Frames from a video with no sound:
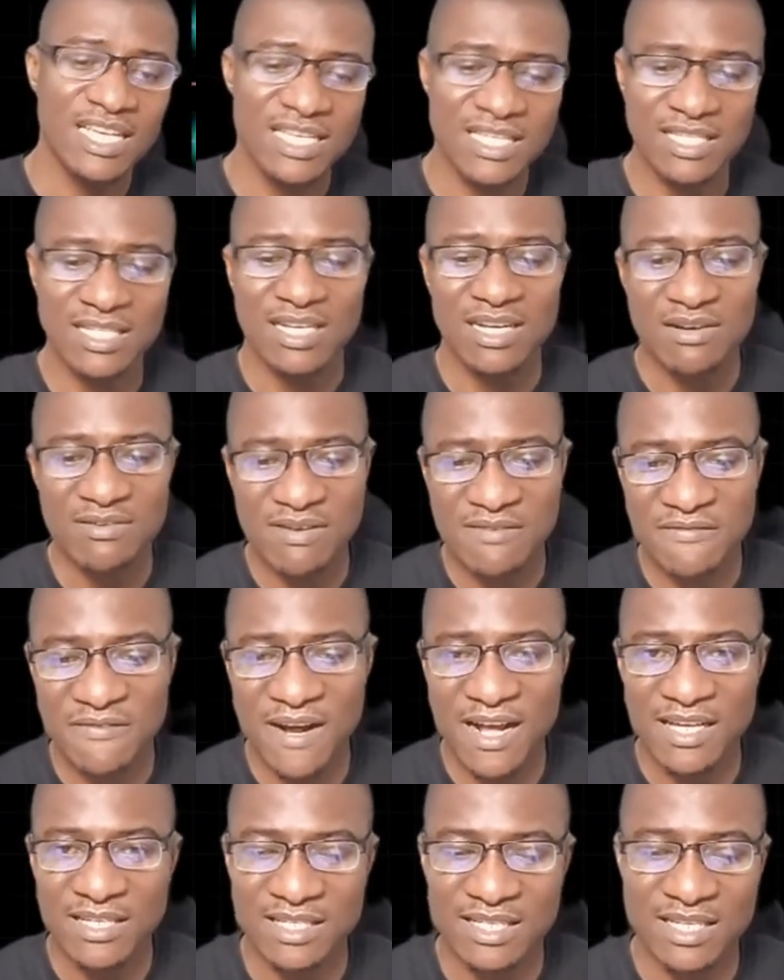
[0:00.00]
is
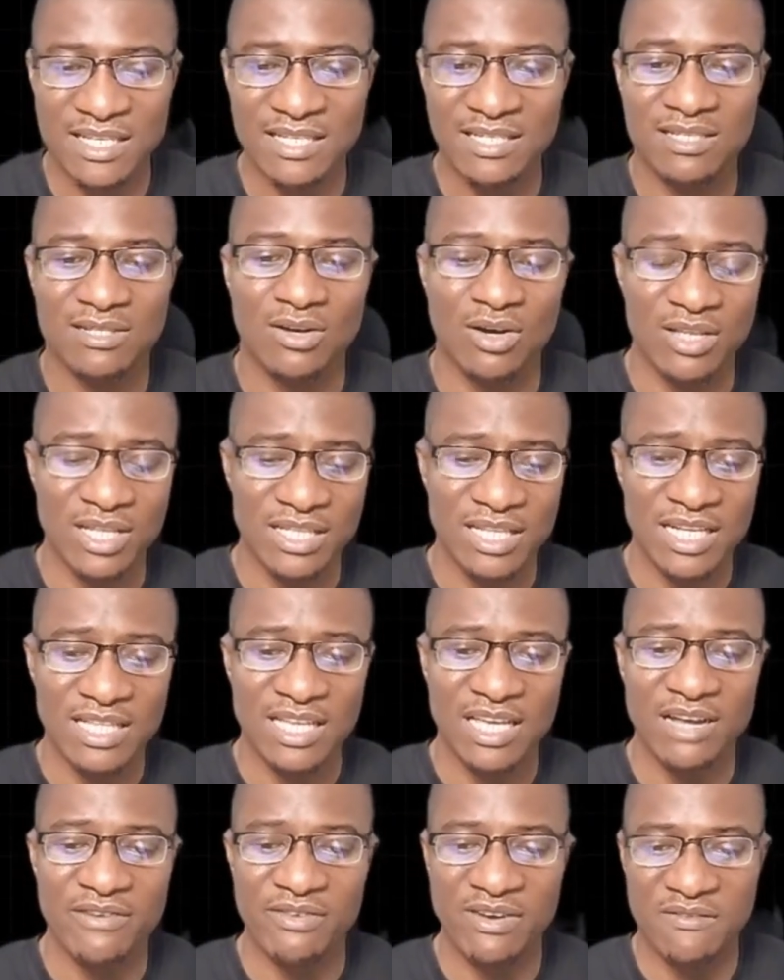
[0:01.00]
reversed, is connected
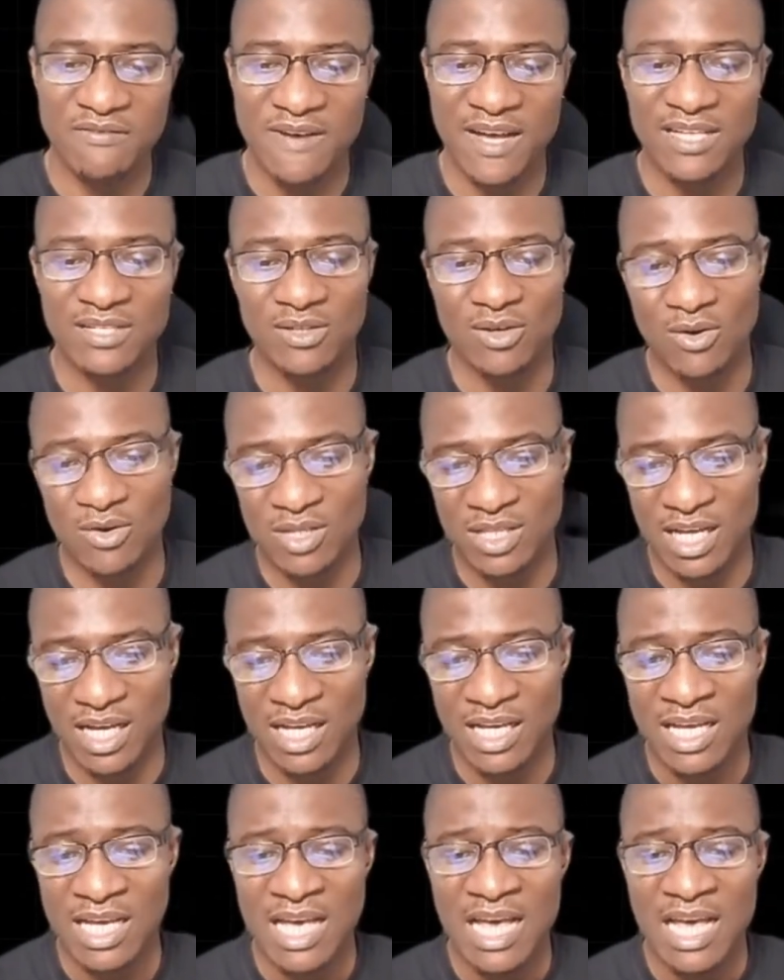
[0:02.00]
in reverse order.